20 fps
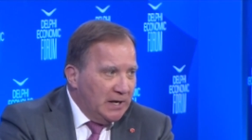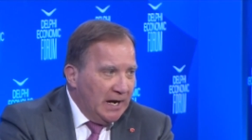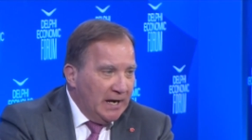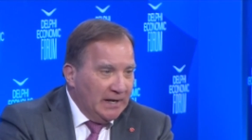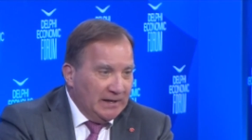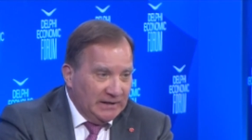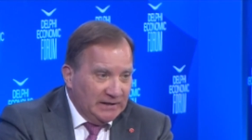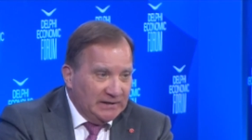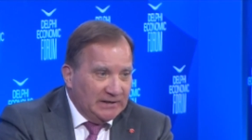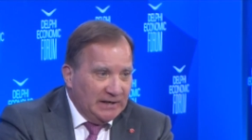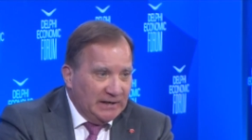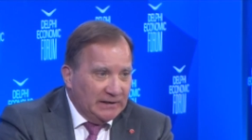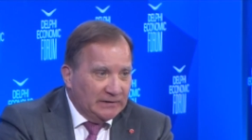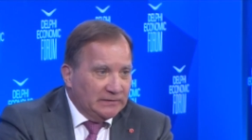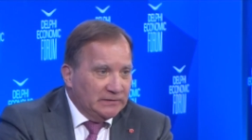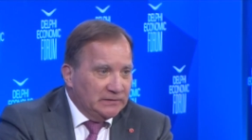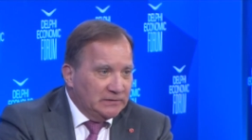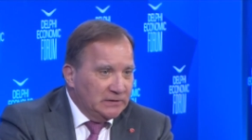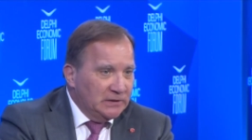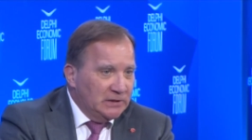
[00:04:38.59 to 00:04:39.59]
And he
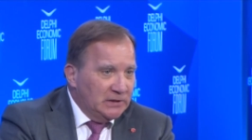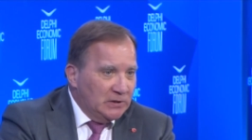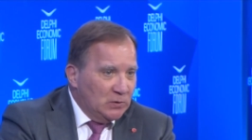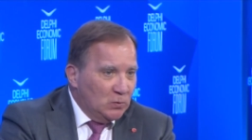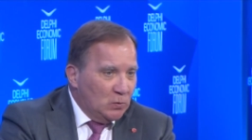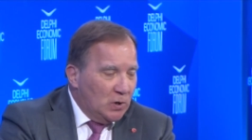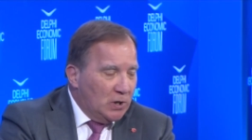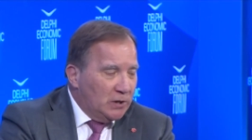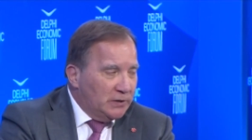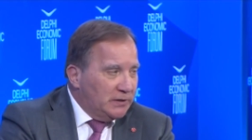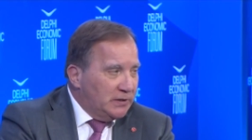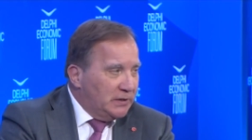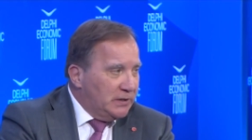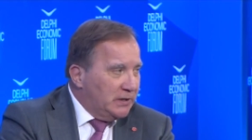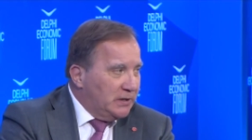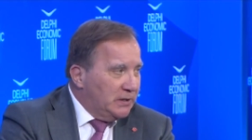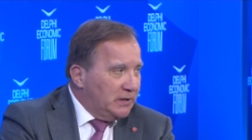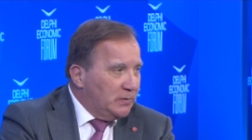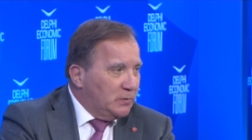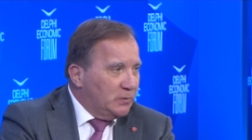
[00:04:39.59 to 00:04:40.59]
did, one
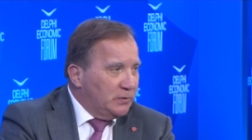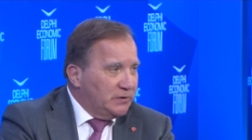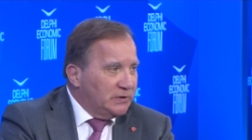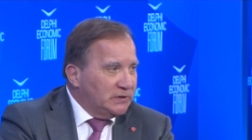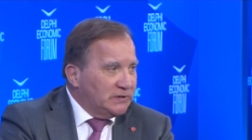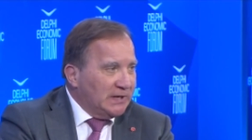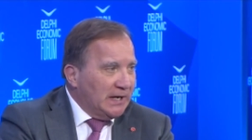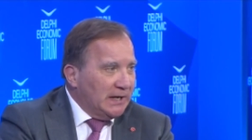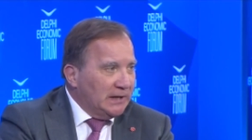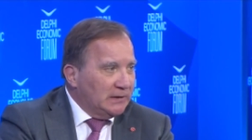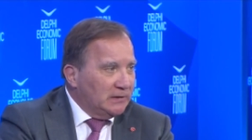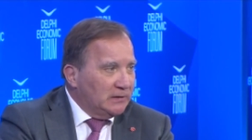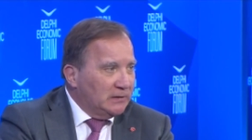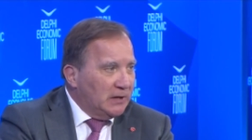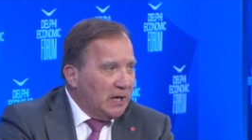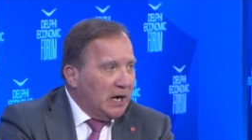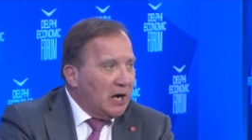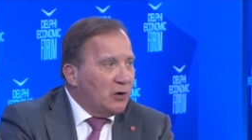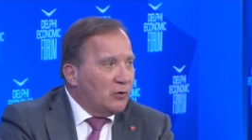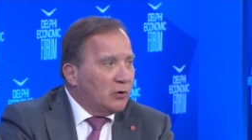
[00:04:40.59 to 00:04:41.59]
with the
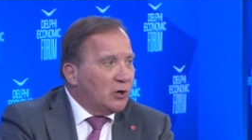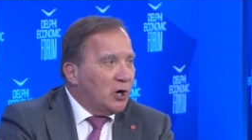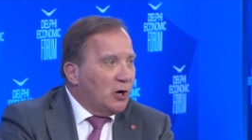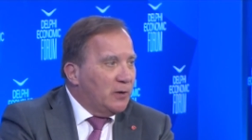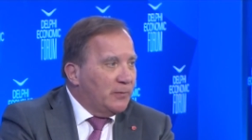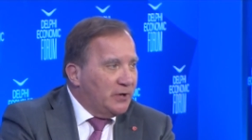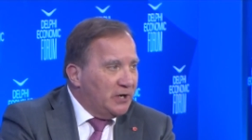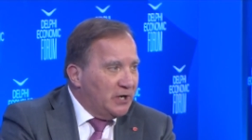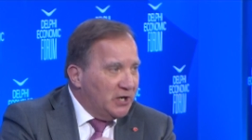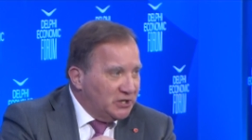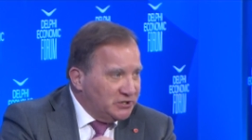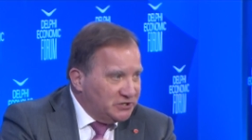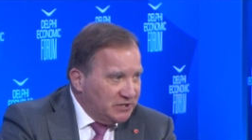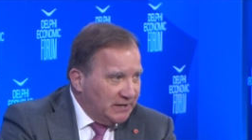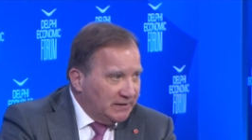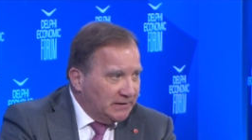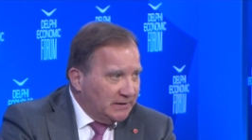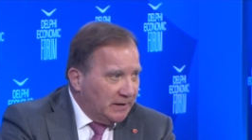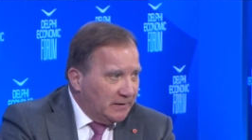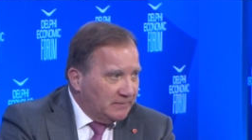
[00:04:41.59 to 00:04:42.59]
title, Our Common
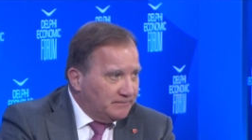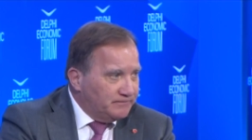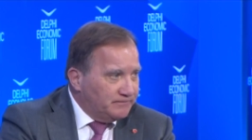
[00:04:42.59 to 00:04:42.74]
Agenda.